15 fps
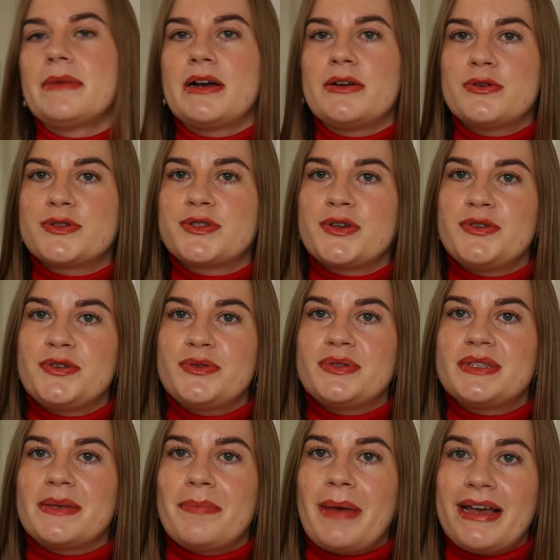I also
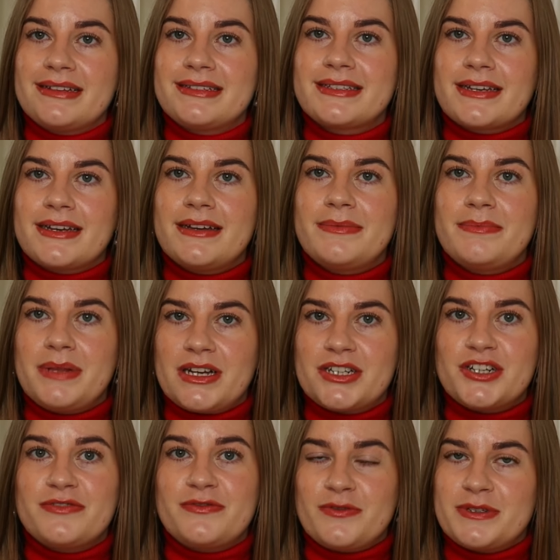use the Pesca
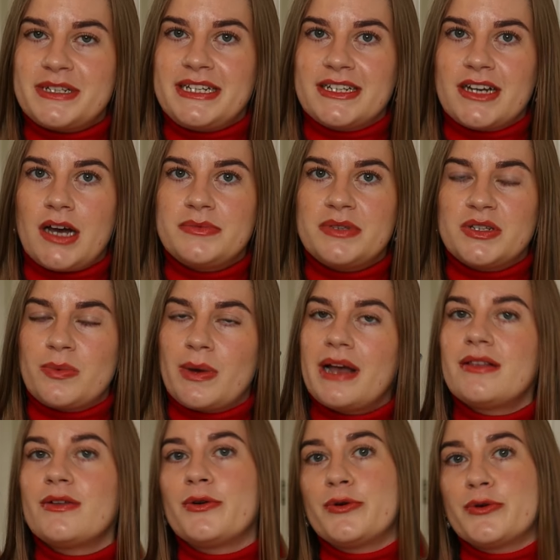blusher 14 times as
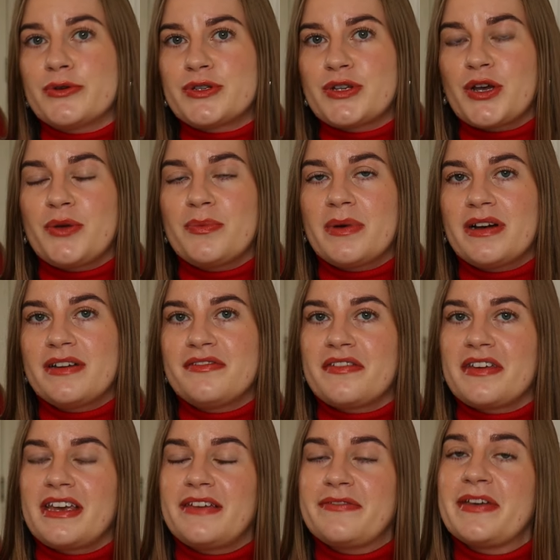well, also by
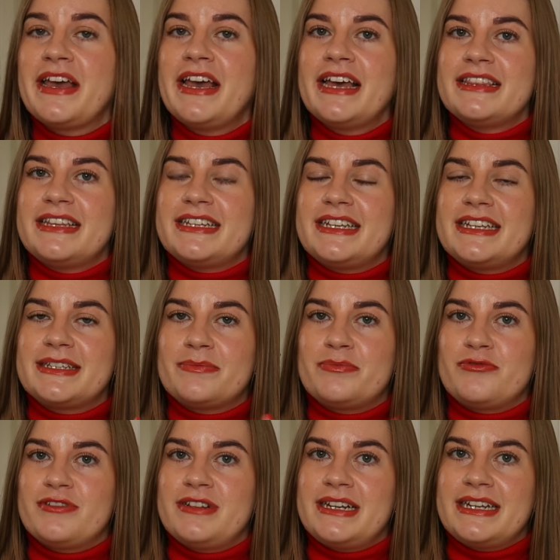Vieve. This is a
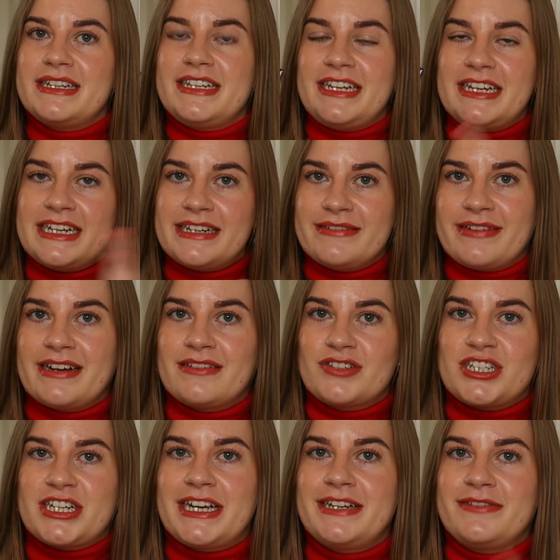brilliant year-round
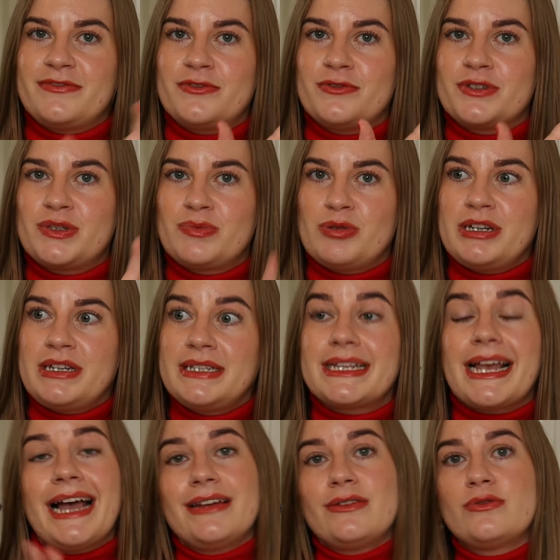shade for springs
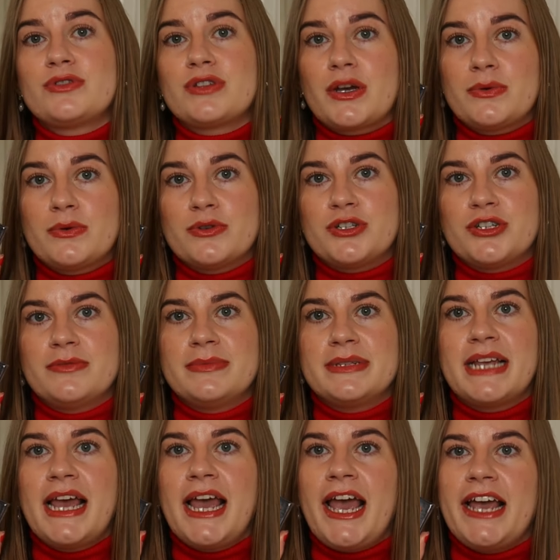and also
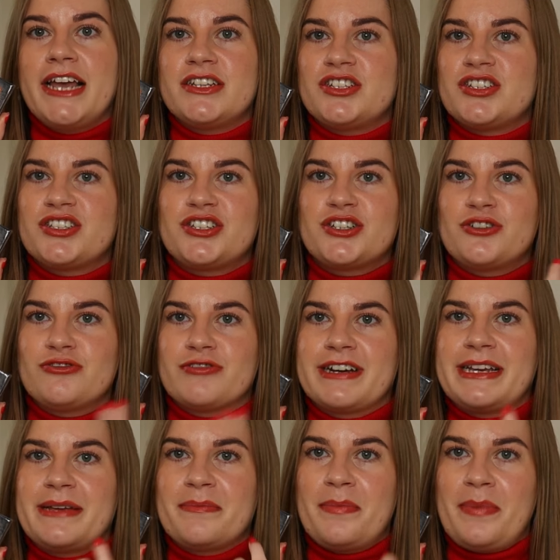autumns. It's just a
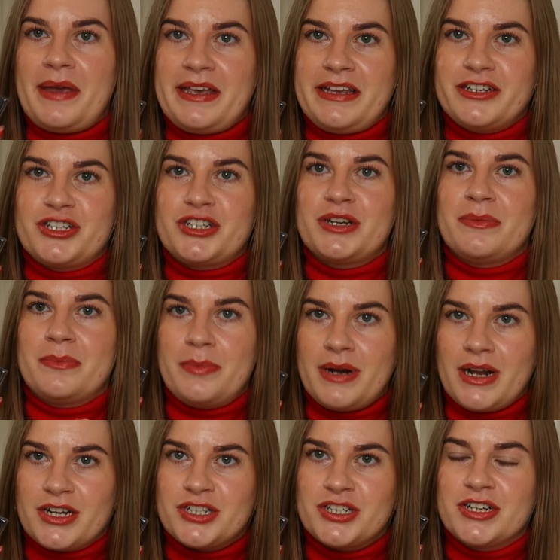great peach
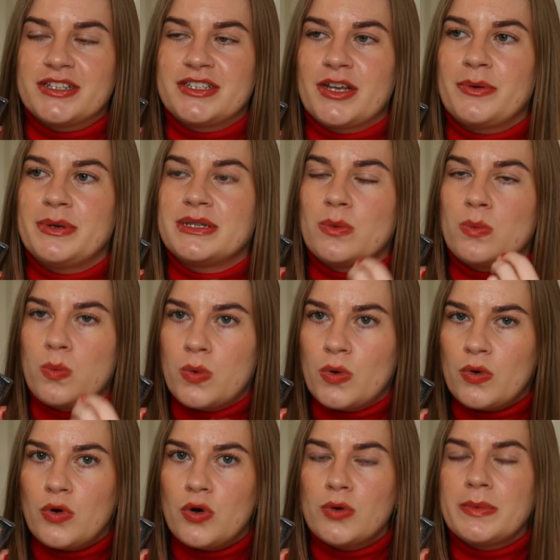blusher. So it's
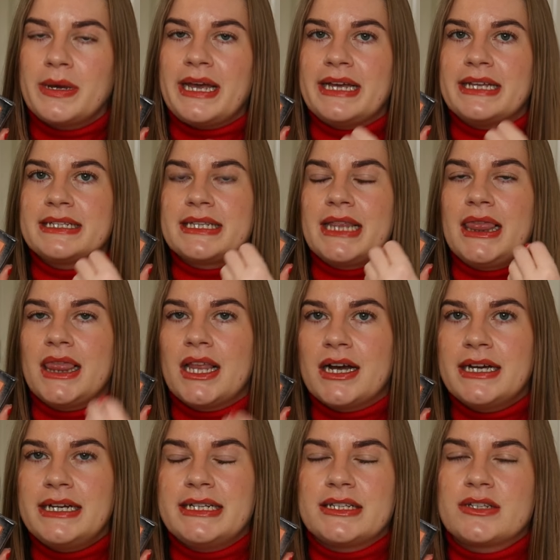warm, it's
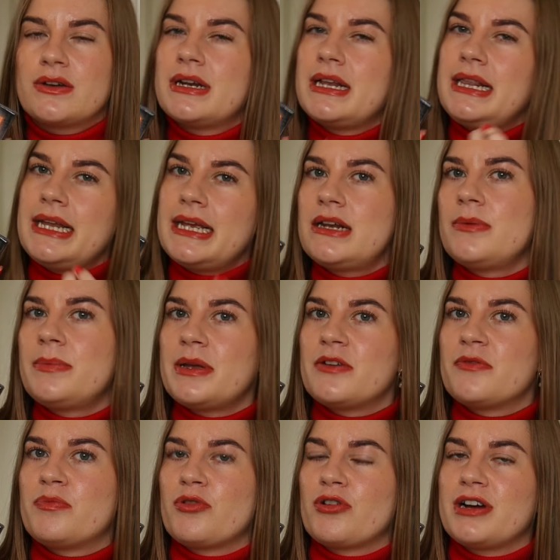light, it's got a little bit
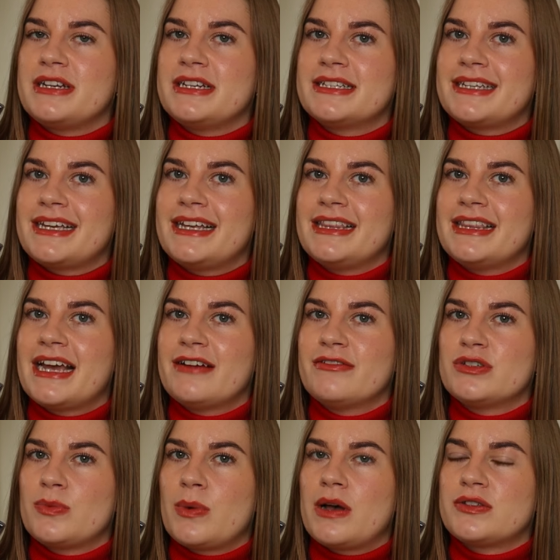of brightness in there
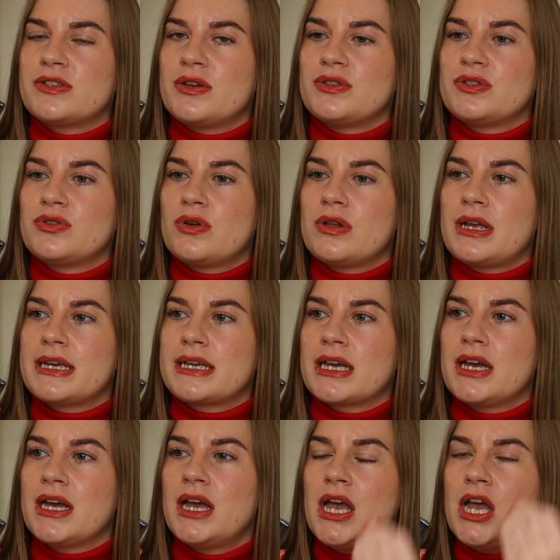as well. So it's not like
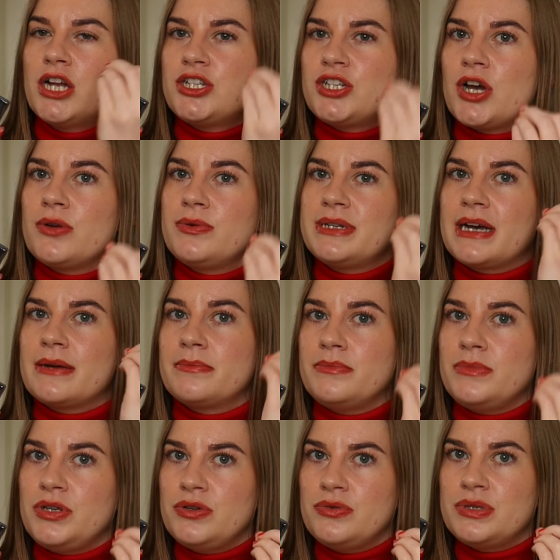a toned down
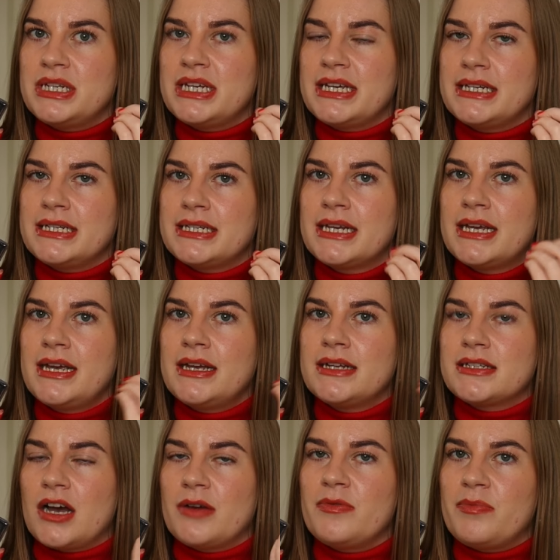muted
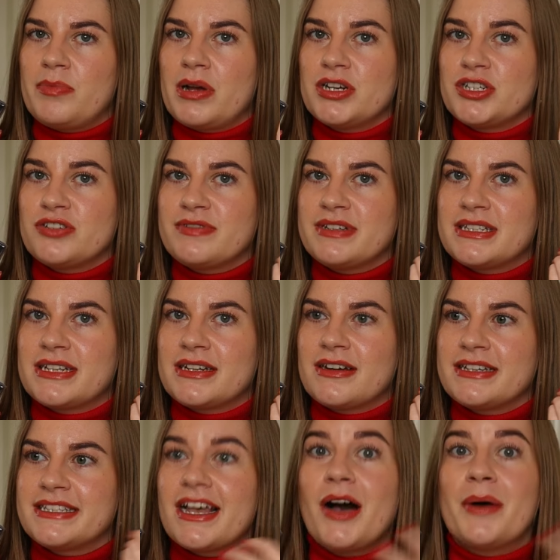type of blusher. It's a
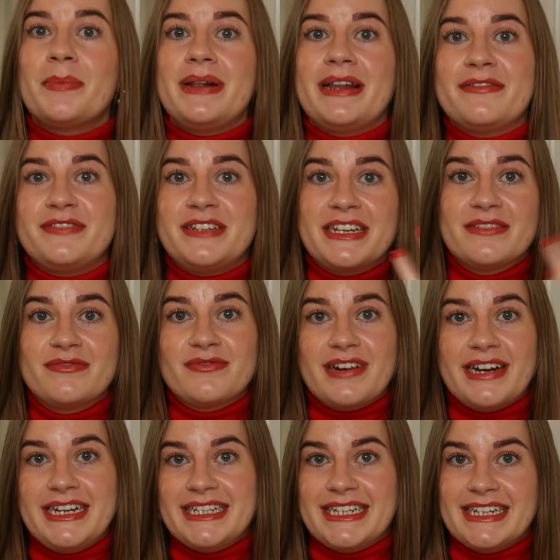nice uplifting and
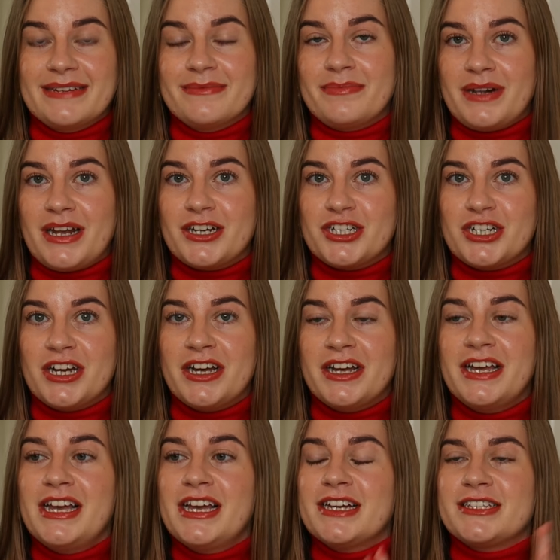radiant blusher.
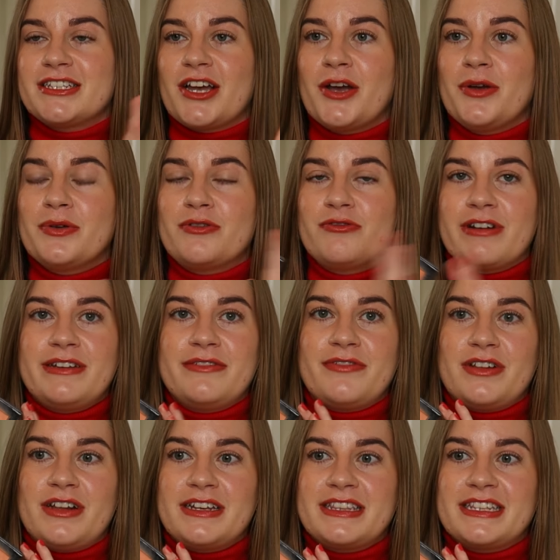So great
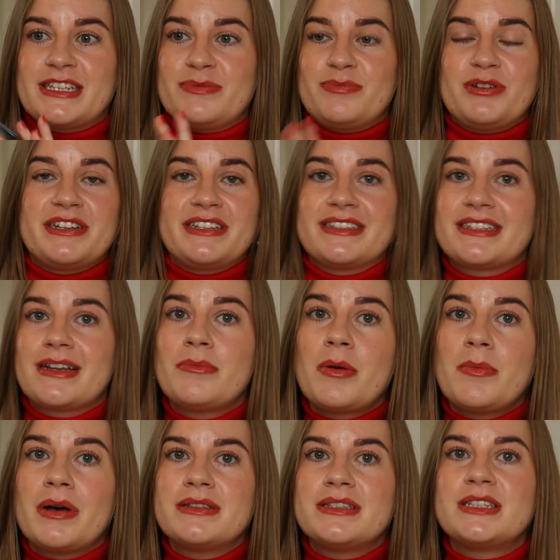for like the spring and summer
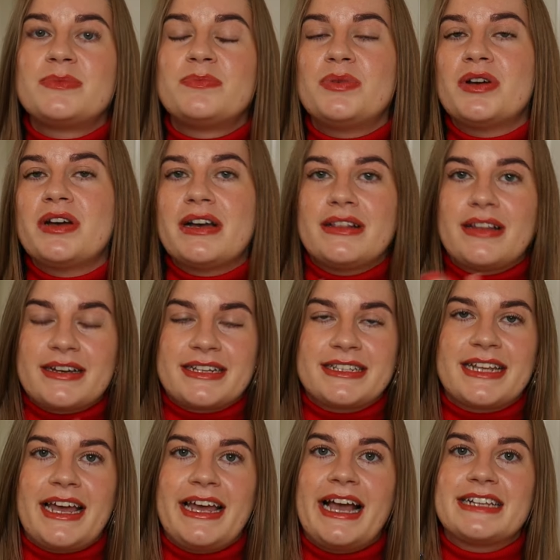months, but like I
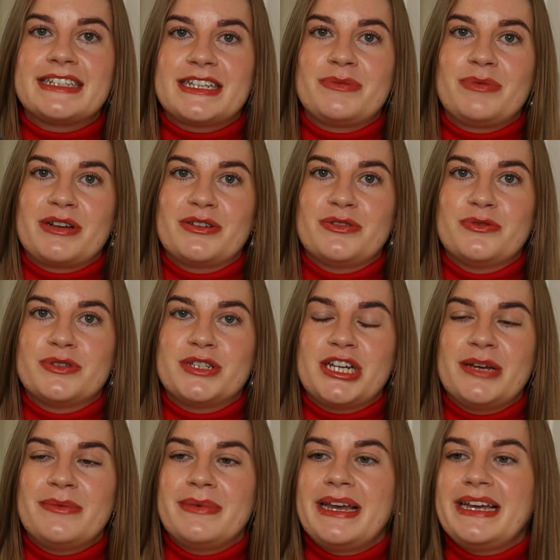say, as a spring and
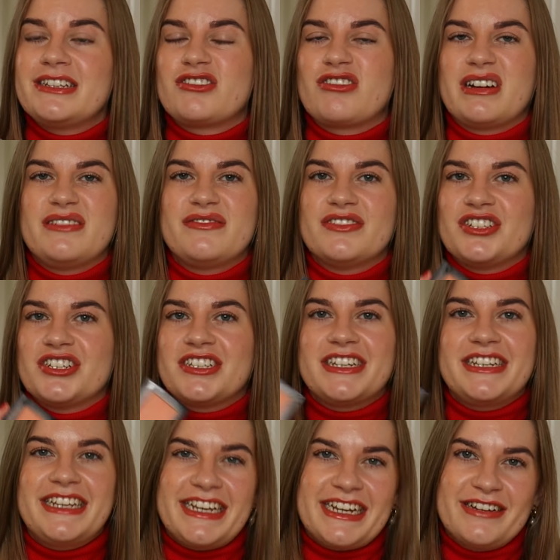autumn, it's great for just a
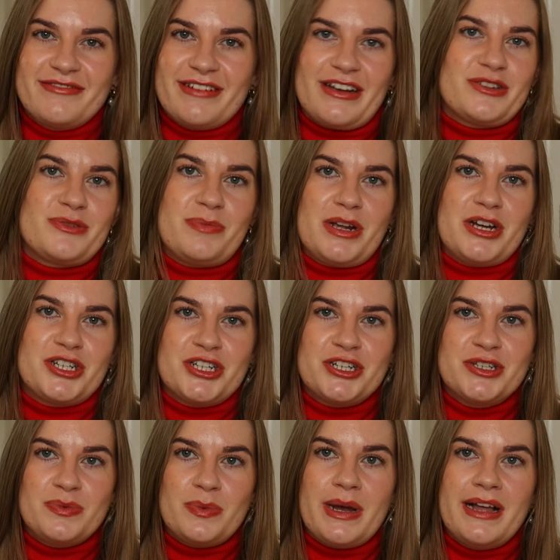year round blusher
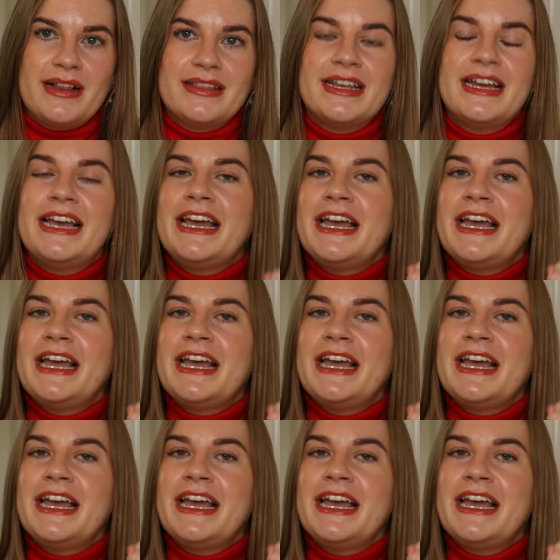as well.